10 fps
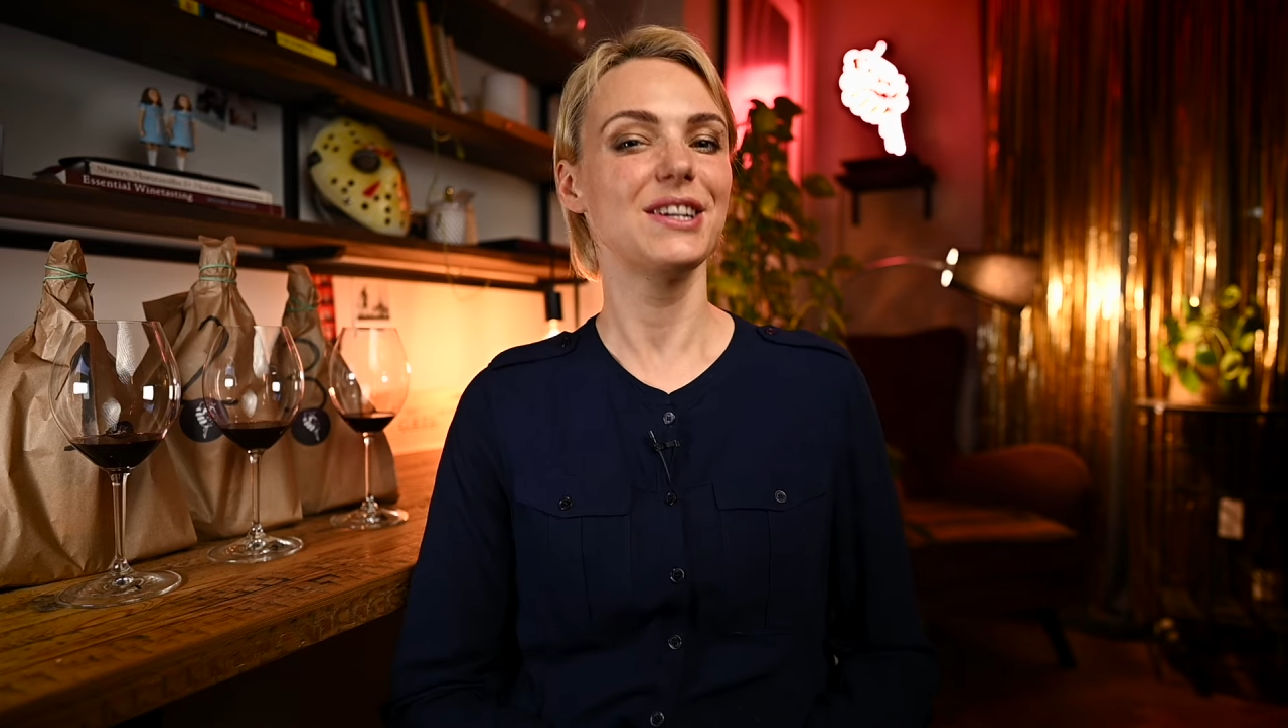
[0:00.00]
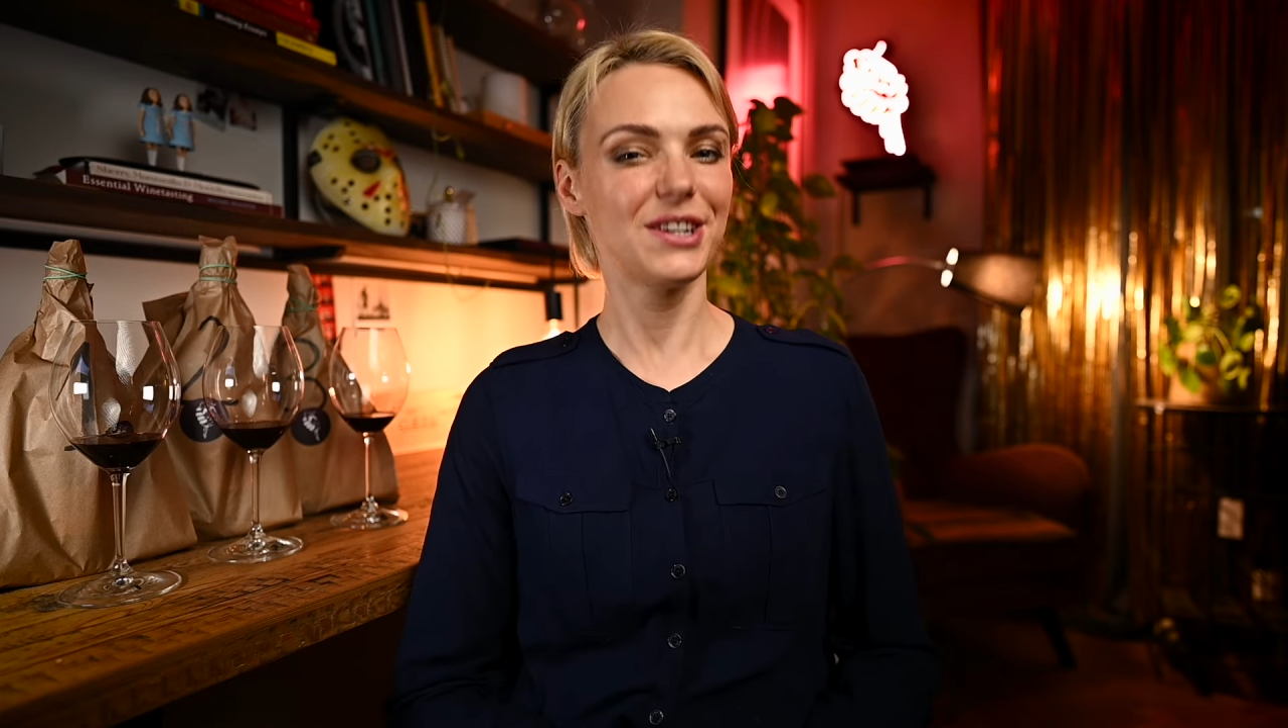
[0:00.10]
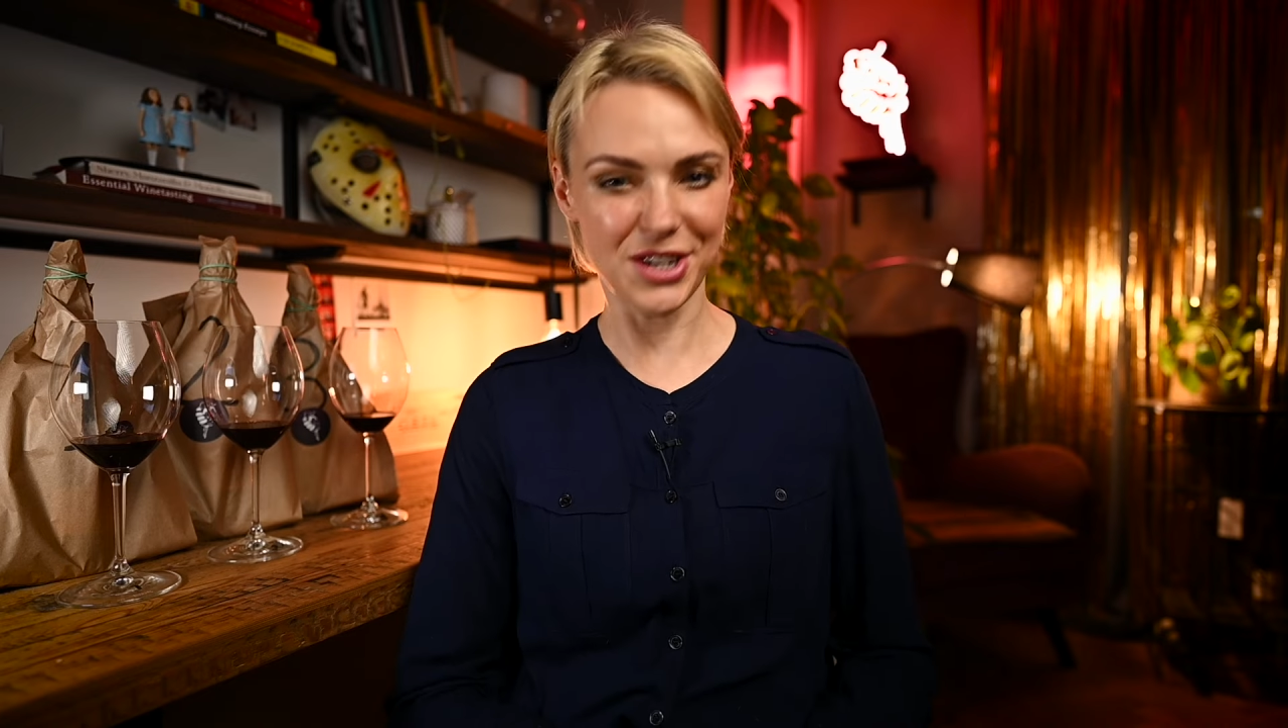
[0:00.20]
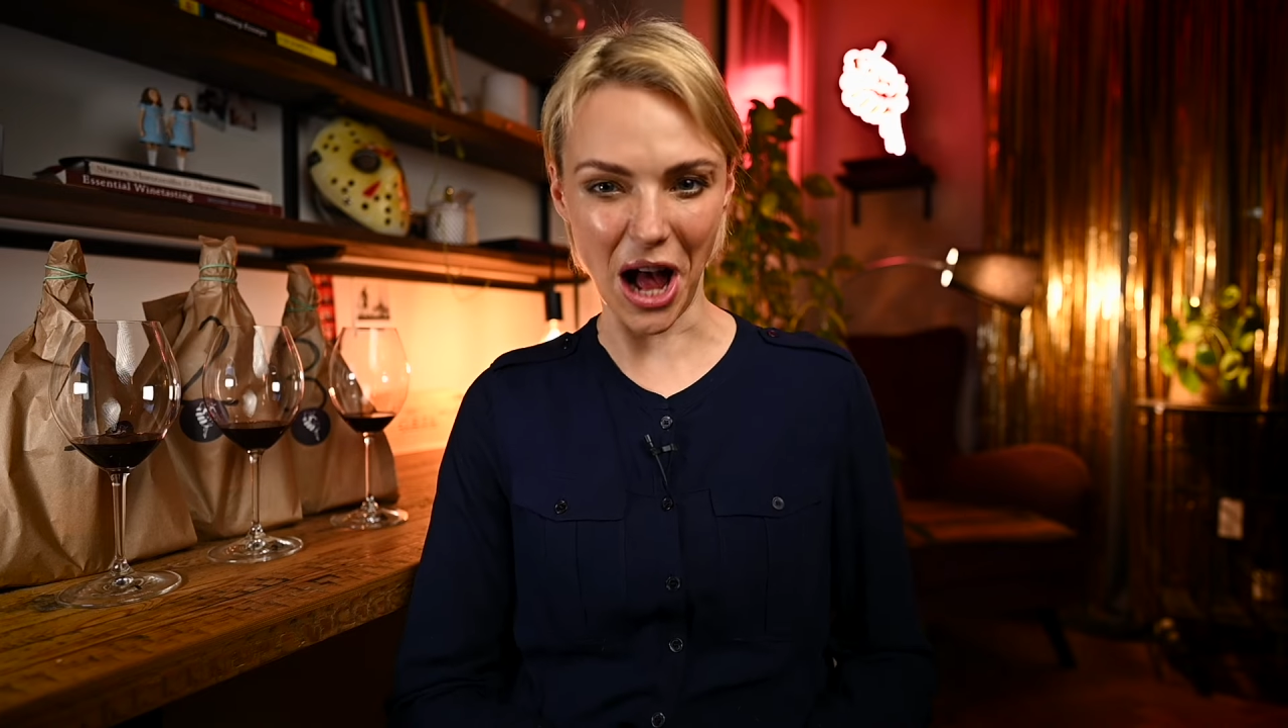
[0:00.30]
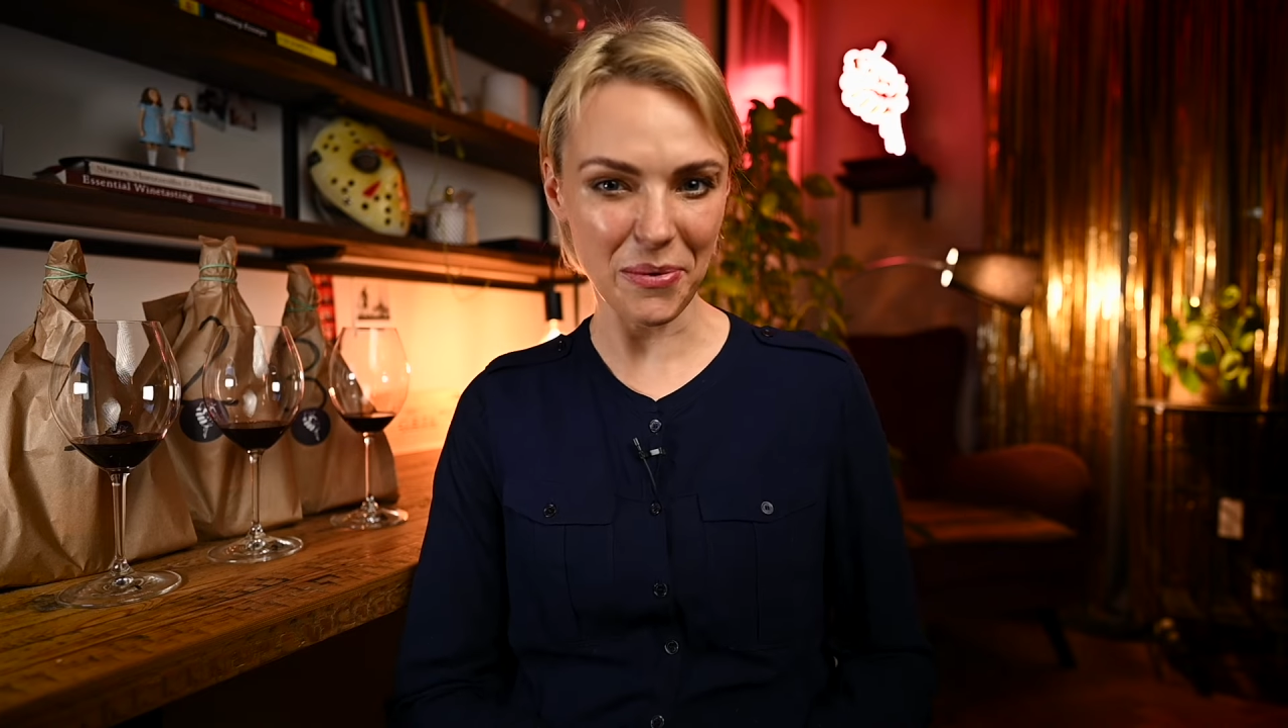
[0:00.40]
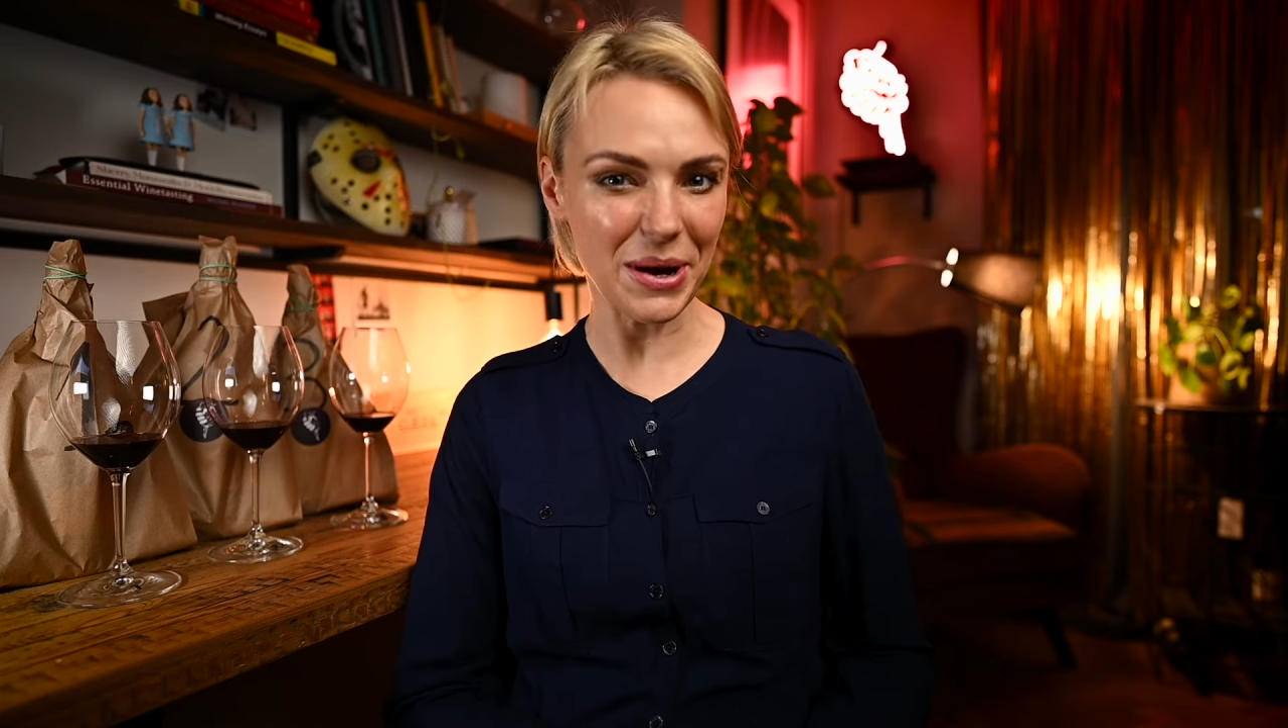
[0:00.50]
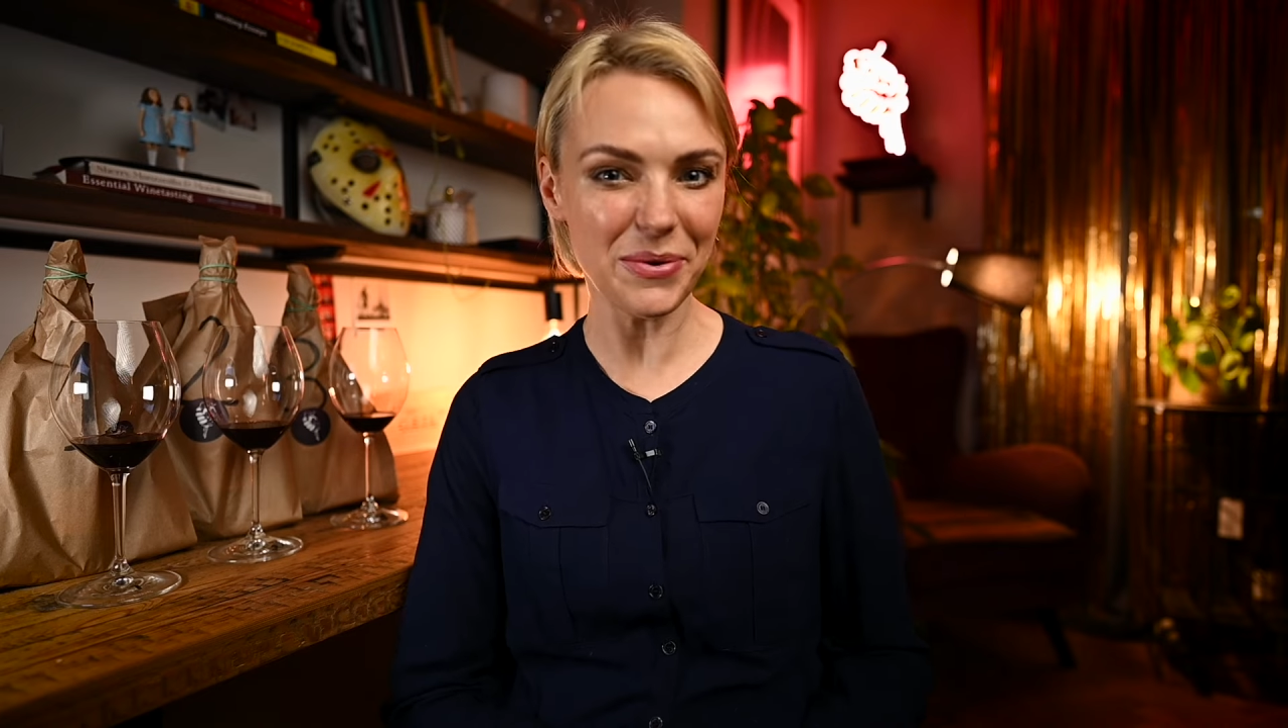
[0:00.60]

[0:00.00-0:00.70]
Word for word: Shall we